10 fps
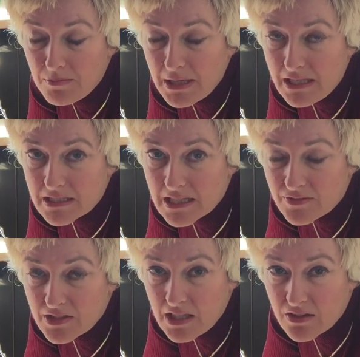B's
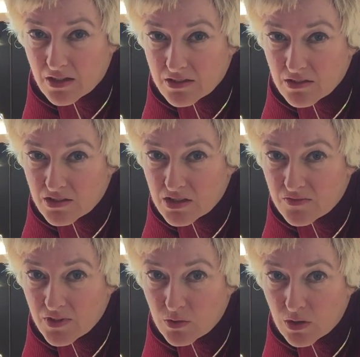left either. So I
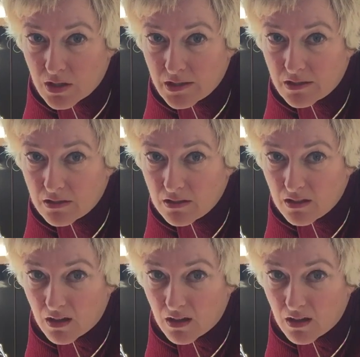just feel like,